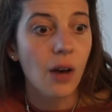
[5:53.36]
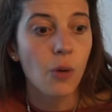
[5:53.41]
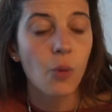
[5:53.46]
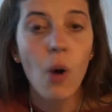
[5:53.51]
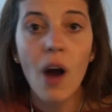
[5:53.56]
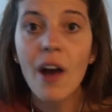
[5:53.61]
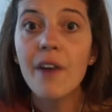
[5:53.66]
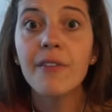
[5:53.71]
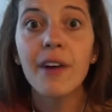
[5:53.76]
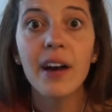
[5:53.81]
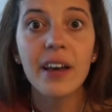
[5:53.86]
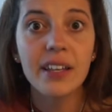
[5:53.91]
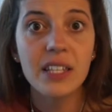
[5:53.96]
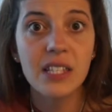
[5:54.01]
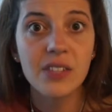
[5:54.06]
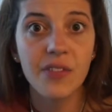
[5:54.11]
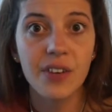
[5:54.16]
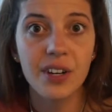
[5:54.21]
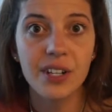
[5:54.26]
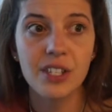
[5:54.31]
Wi-Fi
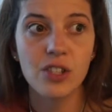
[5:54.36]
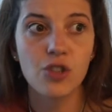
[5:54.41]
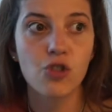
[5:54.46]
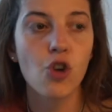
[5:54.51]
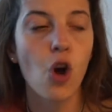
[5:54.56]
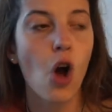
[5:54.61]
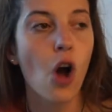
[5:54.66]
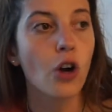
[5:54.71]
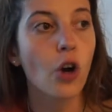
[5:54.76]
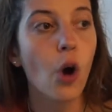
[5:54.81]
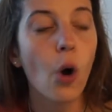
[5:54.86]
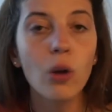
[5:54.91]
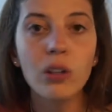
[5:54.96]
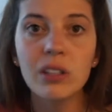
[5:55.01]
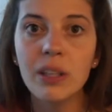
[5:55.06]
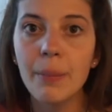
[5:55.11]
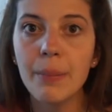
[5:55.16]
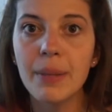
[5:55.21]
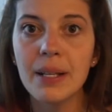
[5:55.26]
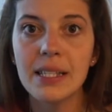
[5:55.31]
is very strong. All
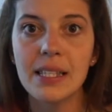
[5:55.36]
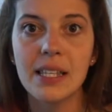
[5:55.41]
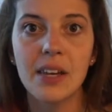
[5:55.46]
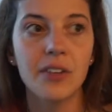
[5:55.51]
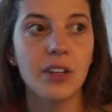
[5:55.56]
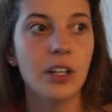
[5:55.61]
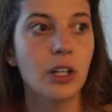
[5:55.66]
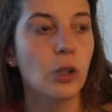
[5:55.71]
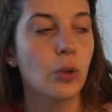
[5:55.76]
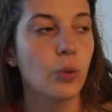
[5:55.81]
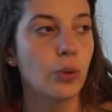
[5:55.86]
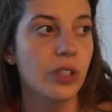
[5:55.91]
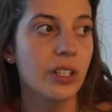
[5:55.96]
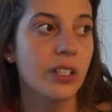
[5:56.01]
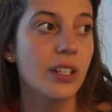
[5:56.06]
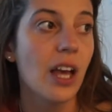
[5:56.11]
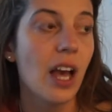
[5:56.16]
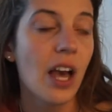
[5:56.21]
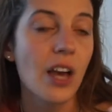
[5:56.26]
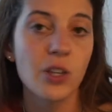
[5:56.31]
the bills are included.
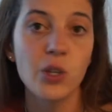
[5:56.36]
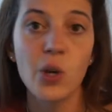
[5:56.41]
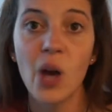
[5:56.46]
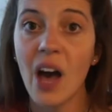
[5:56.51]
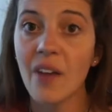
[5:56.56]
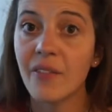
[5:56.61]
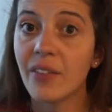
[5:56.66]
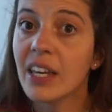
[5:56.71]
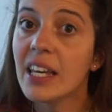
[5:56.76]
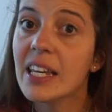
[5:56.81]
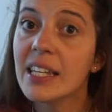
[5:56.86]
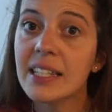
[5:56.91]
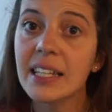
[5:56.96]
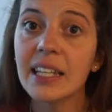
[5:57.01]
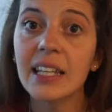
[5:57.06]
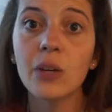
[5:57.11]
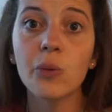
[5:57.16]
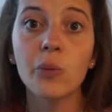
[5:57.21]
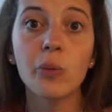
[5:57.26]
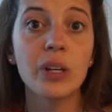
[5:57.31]
You have
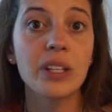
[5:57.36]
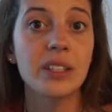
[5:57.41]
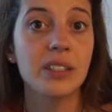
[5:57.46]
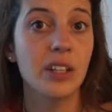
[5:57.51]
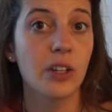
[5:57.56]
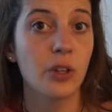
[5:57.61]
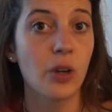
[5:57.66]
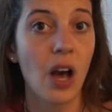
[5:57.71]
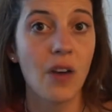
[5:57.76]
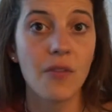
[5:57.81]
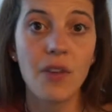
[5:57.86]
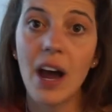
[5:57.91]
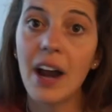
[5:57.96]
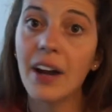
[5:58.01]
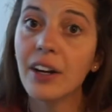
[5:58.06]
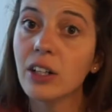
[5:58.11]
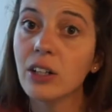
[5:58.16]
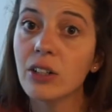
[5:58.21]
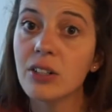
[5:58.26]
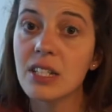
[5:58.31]
heating in winter, you have
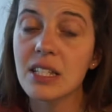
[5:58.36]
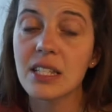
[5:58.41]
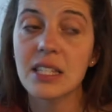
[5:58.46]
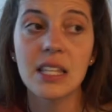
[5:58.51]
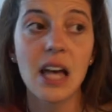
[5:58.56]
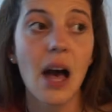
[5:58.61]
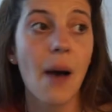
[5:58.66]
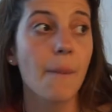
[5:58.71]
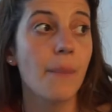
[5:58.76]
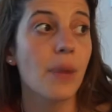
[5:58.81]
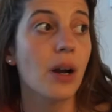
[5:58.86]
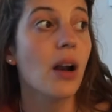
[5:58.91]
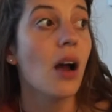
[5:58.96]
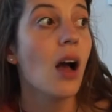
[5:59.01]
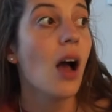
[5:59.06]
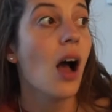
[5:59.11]
aircon in summer.